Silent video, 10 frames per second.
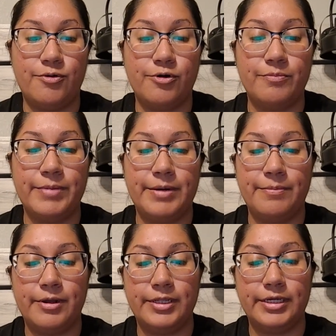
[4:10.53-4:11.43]
or
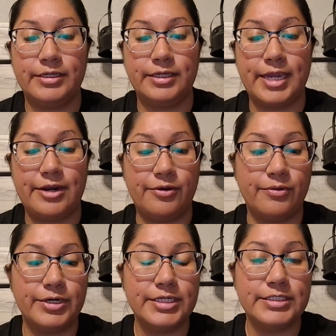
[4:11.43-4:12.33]
metabolic
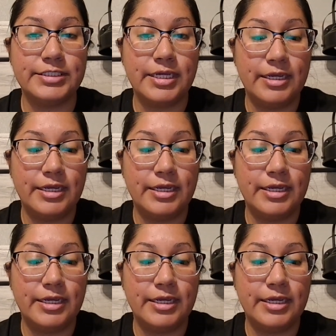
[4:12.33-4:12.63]
categories.